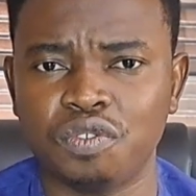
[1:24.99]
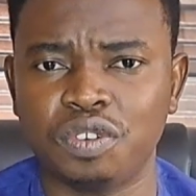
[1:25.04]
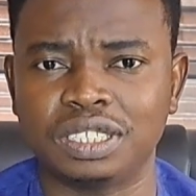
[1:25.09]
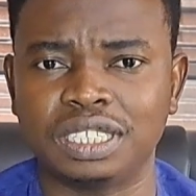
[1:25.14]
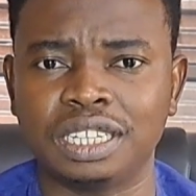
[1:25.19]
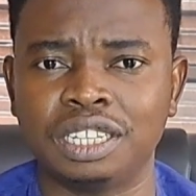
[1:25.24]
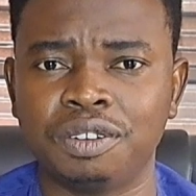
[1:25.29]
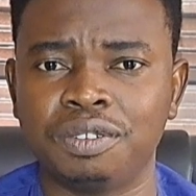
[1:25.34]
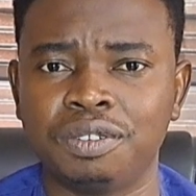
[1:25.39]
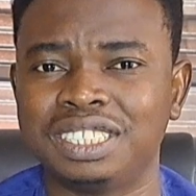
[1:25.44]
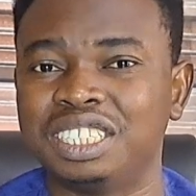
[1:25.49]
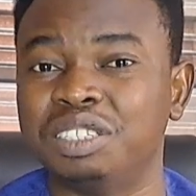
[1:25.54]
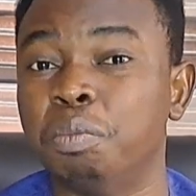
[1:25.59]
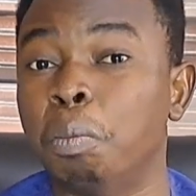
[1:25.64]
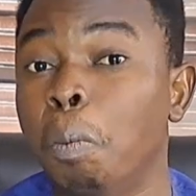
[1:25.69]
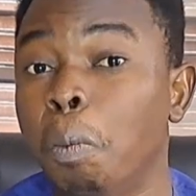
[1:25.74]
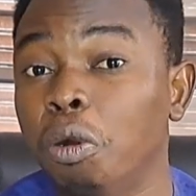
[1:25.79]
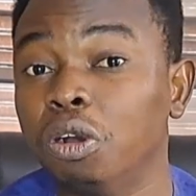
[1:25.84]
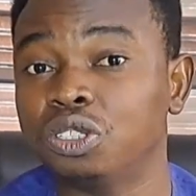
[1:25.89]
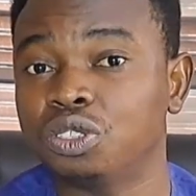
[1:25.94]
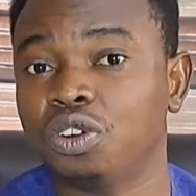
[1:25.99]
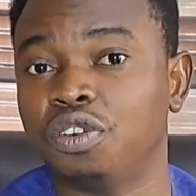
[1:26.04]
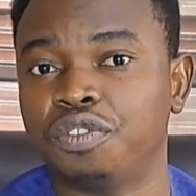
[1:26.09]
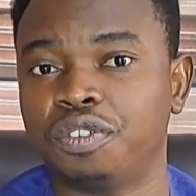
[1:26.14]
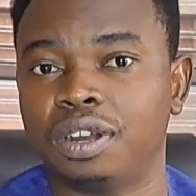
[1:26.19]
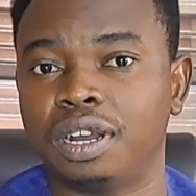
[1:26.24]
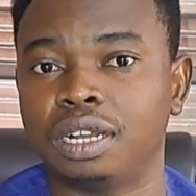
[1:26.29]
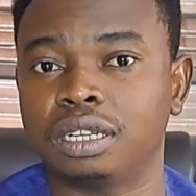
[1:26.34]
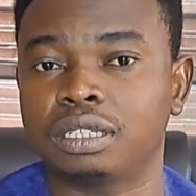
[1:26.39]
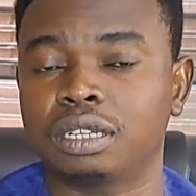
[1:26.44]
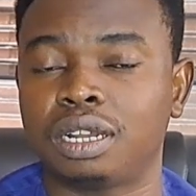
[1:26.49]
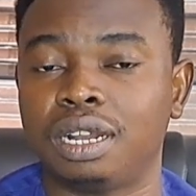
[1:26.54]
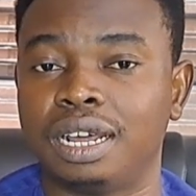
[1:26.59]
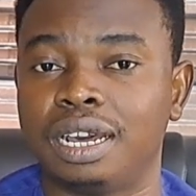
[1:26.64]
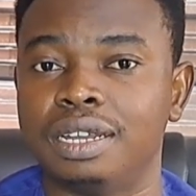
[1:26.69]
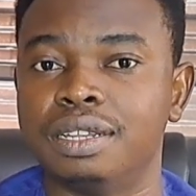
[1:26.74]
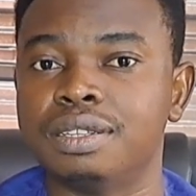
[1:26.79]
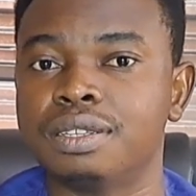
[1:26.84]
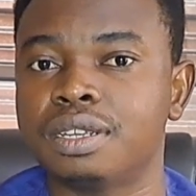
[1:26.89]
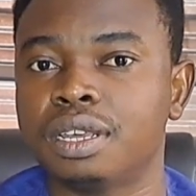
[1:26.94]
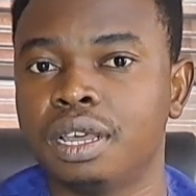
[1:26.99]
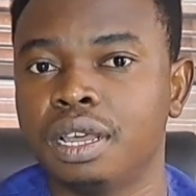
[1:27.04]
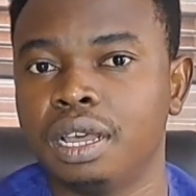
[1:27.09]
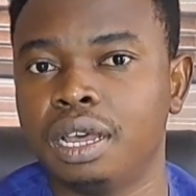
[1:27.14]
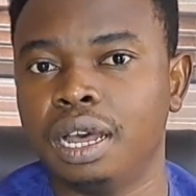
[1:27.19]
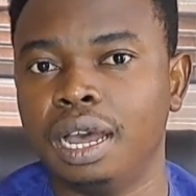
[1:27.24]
for certain reasons, most of our clients